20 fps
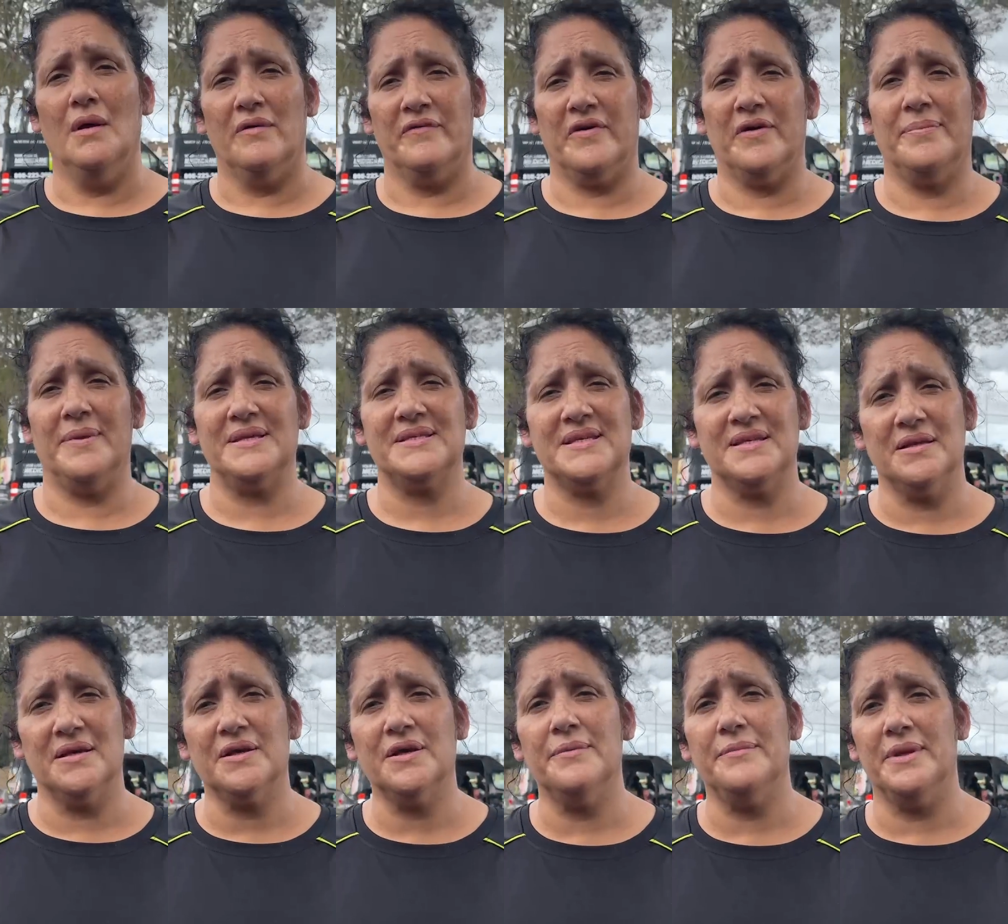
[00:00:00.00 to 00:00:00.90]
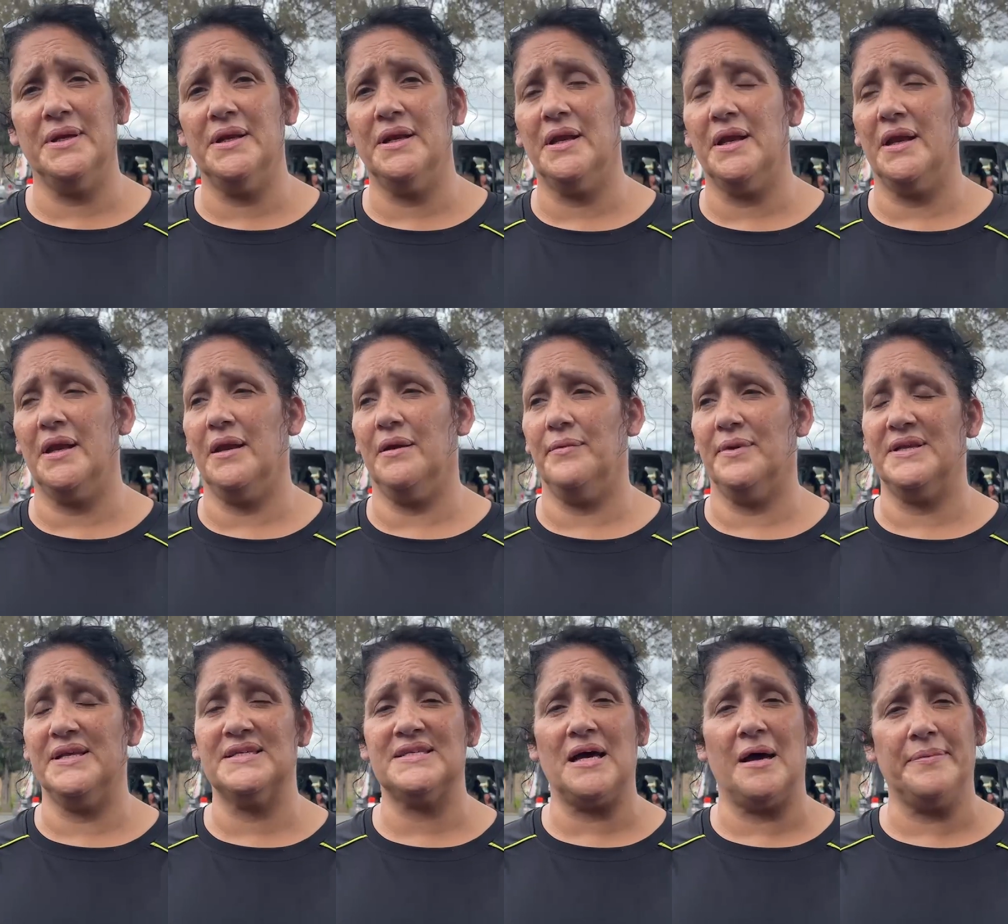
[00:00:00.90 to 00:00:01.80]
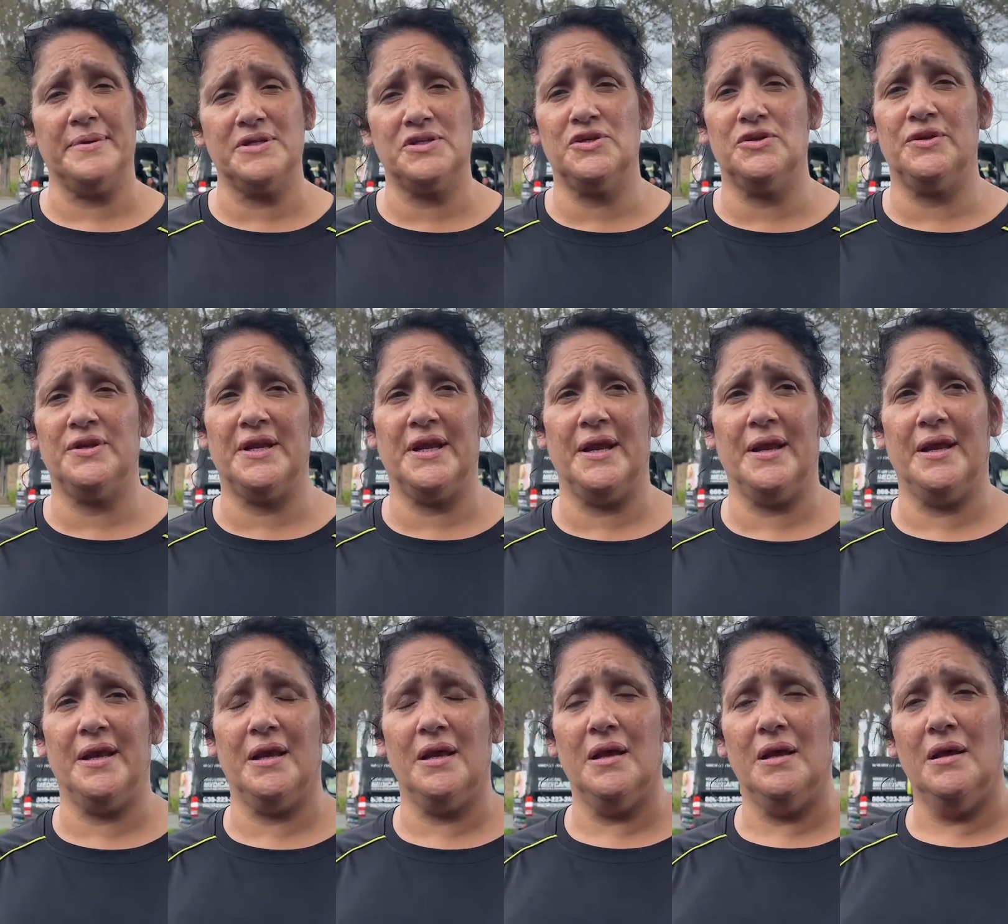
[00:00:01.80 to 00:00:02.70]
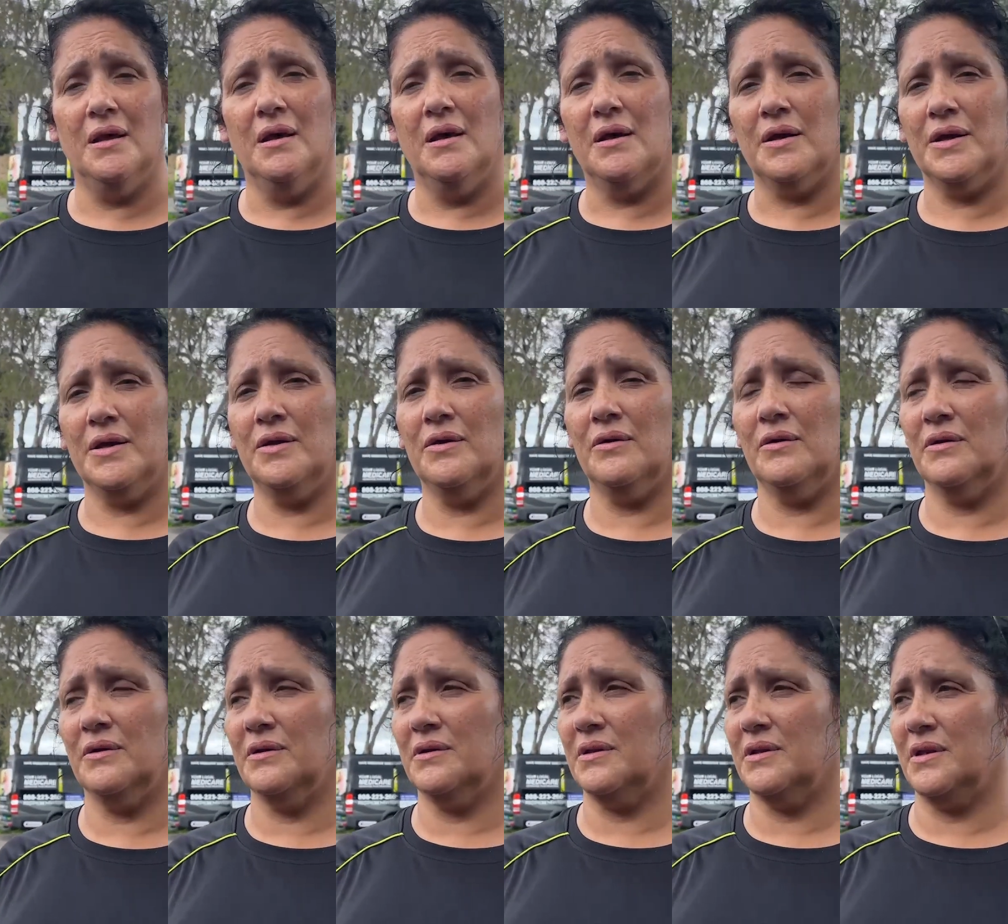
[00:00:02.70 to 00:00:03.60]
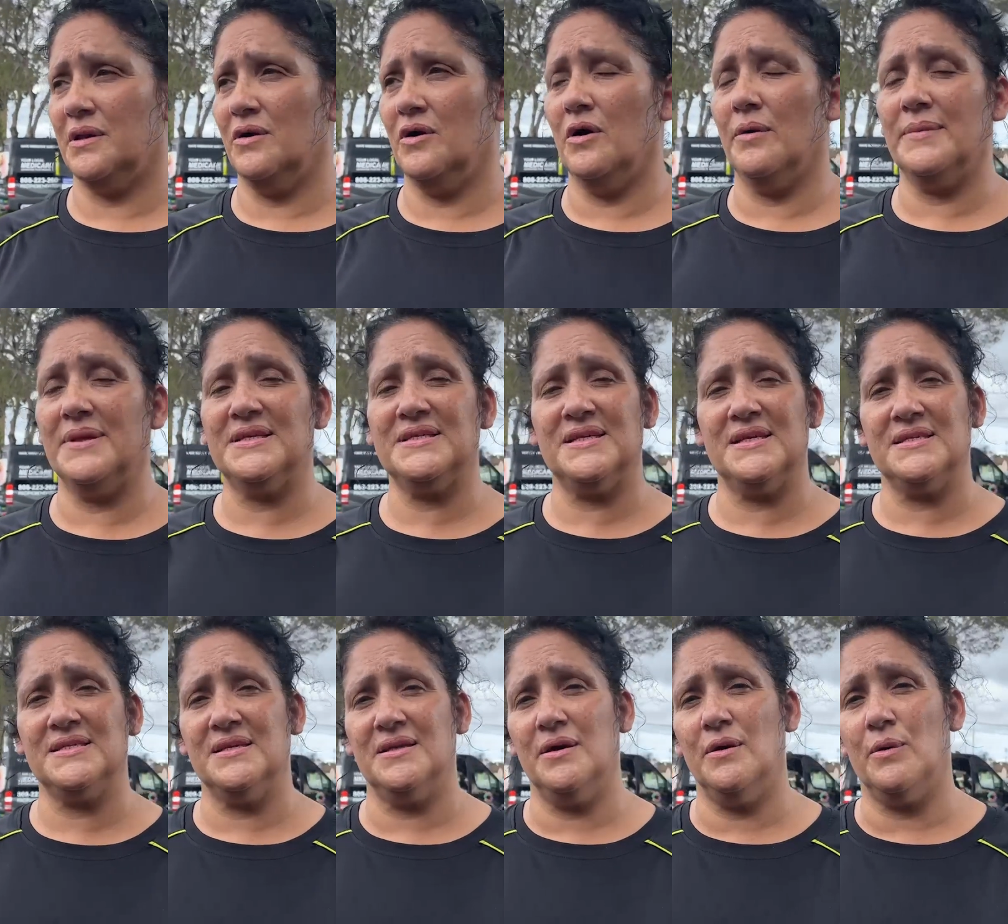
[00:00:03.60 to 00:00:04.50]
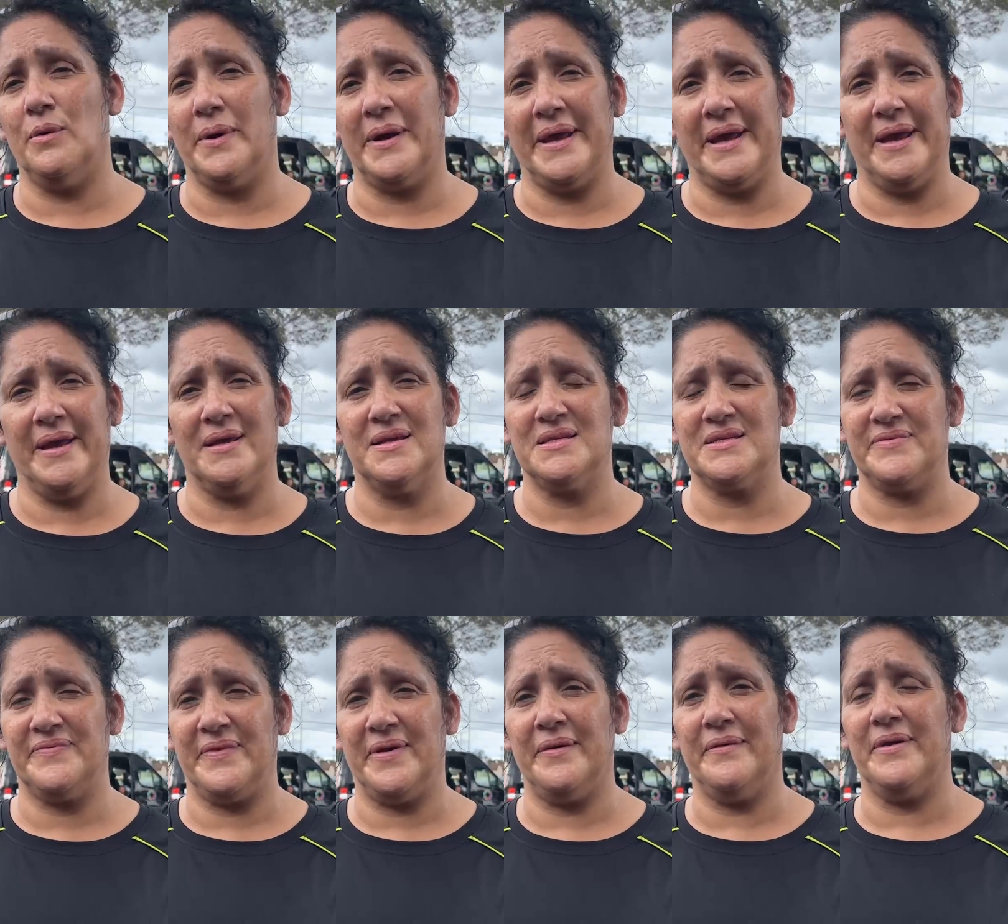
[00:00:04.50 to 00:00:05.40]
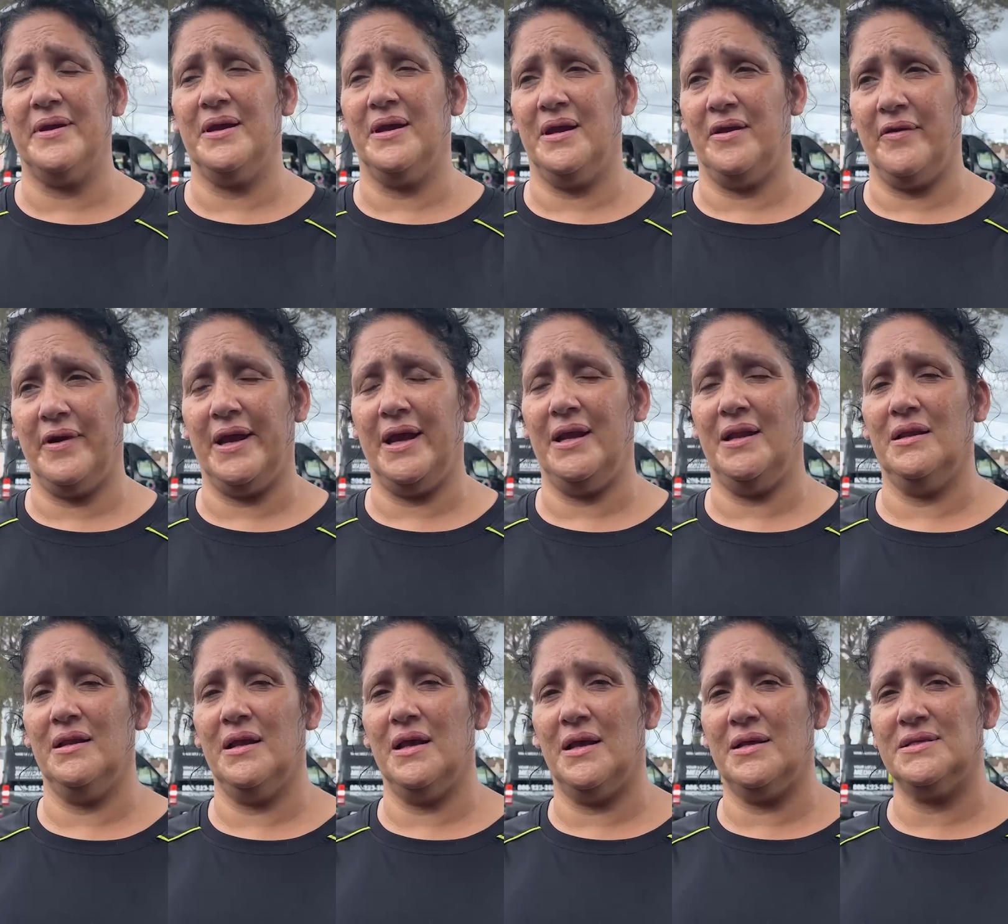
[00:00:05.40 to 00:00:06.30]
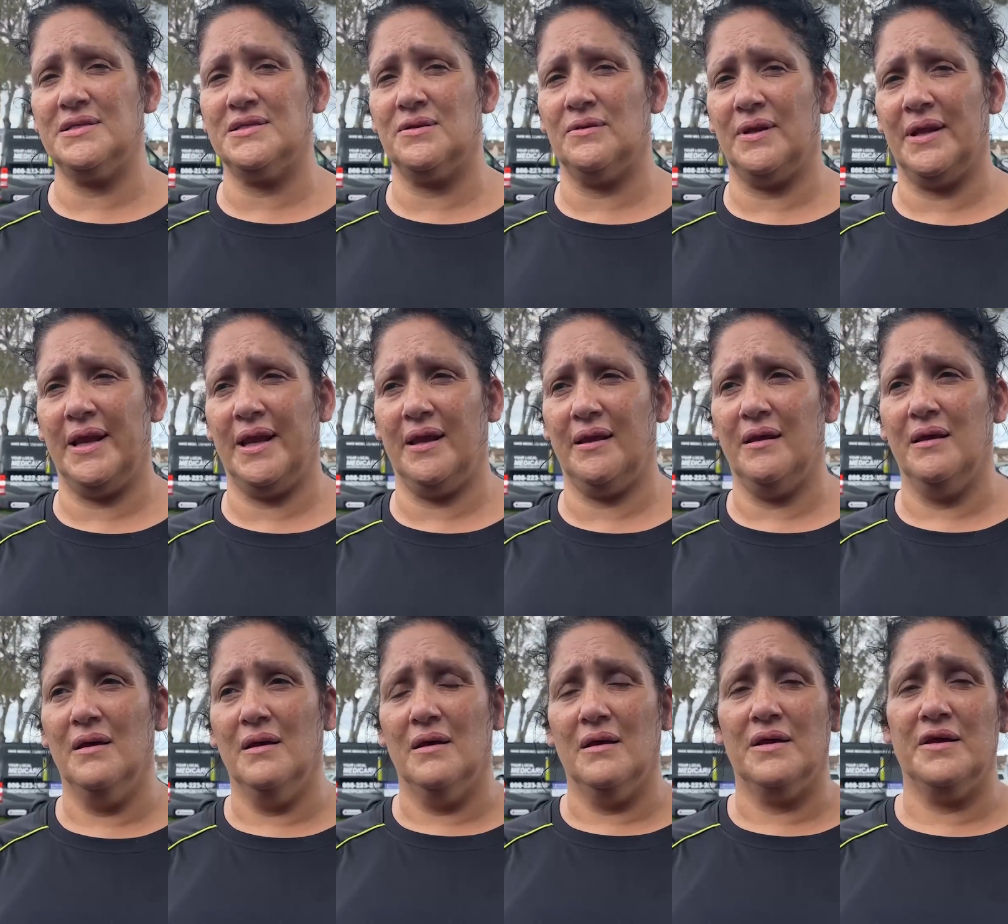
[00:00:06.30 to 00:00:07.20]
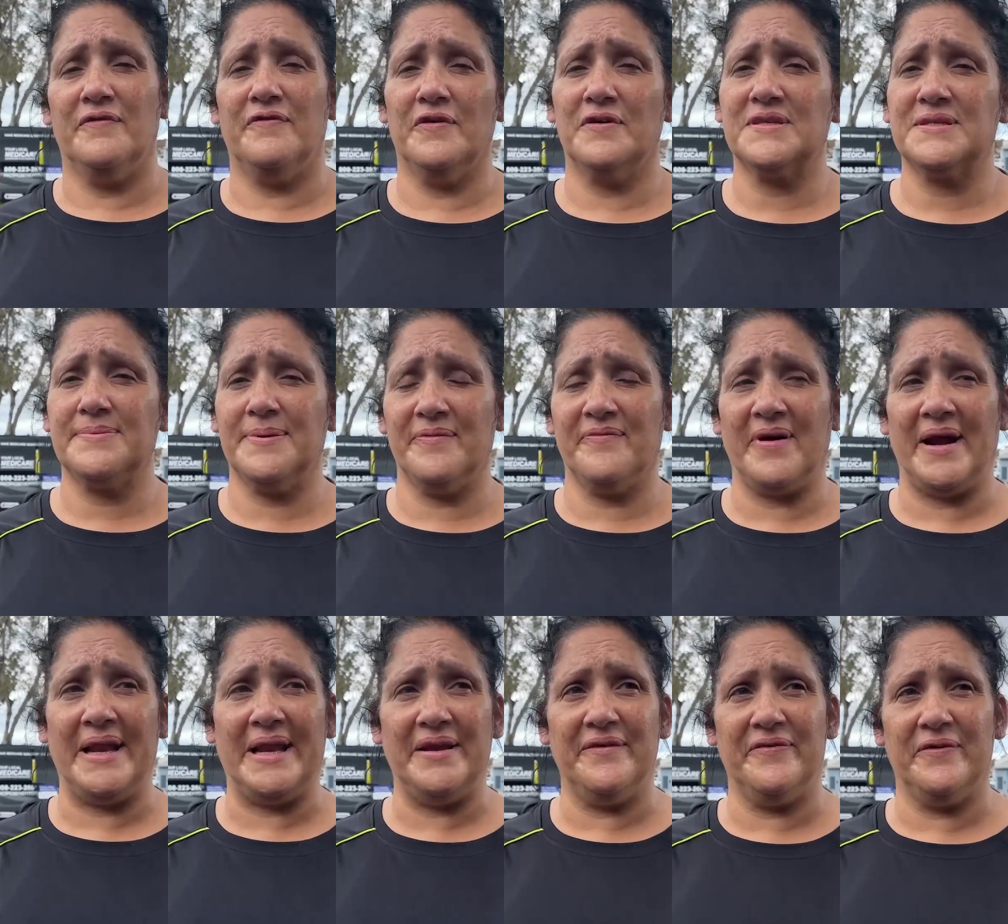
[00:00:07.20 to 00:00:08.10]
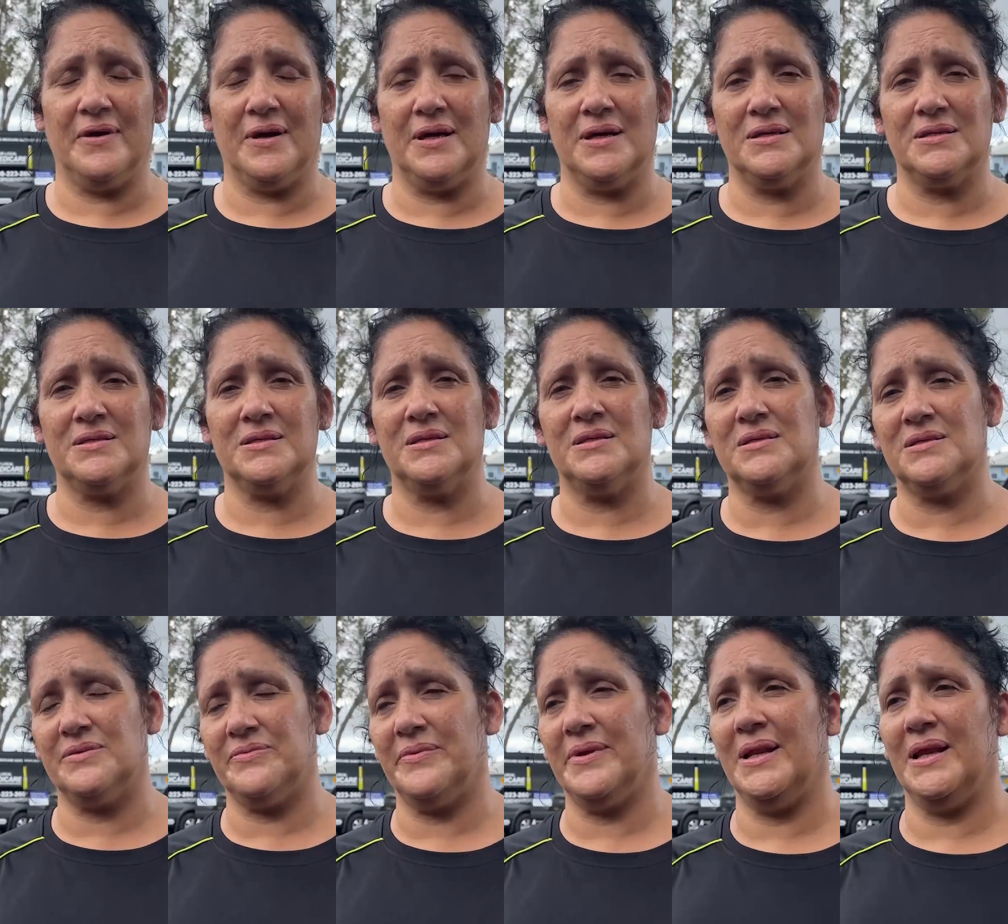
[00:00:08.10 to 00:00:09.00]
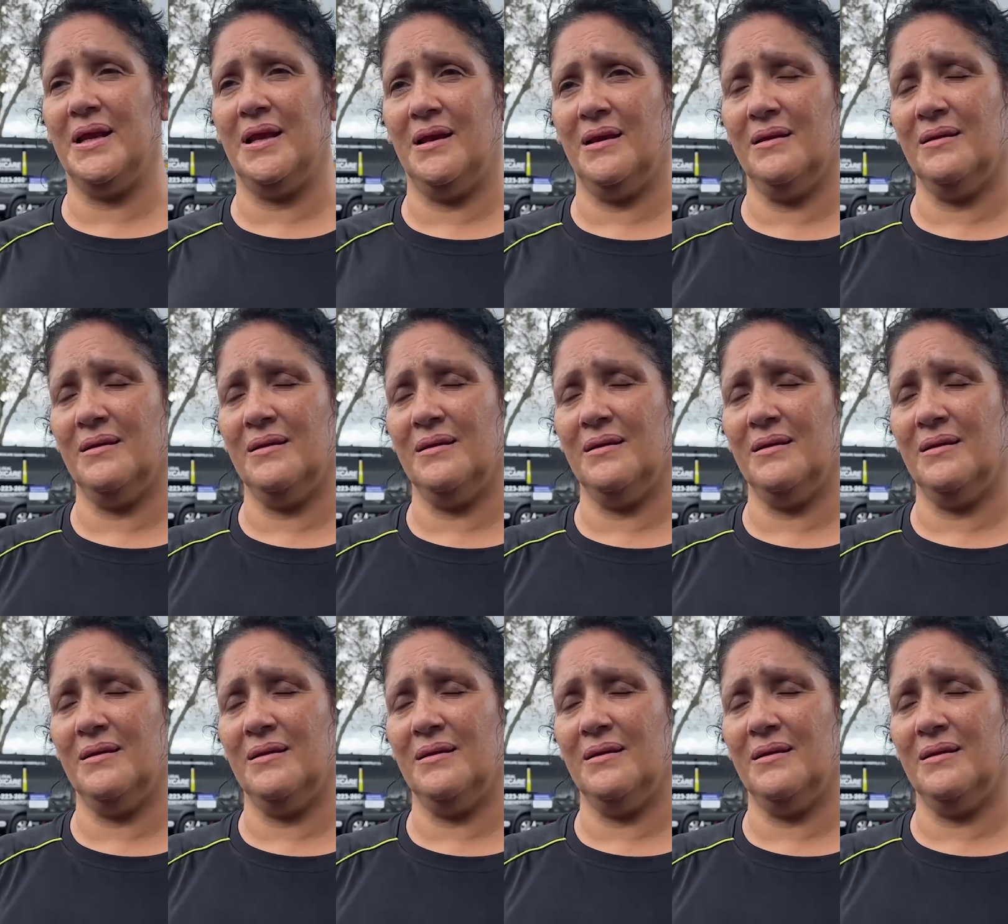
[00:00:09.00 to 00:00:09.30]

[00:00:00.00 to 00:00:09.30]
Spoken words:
for blessing the community with this opportunity. You know, the homelessness employee is very great, and so you folks providing for us is really